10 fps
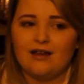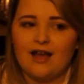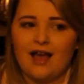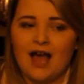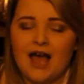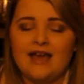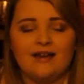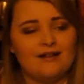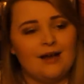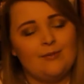I
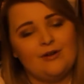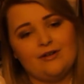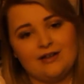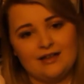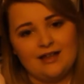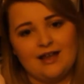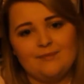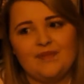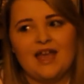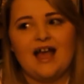I'm not going to lie,
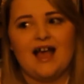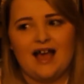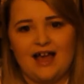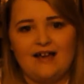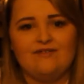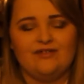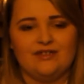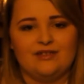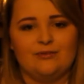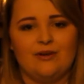I've done
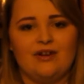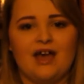this one.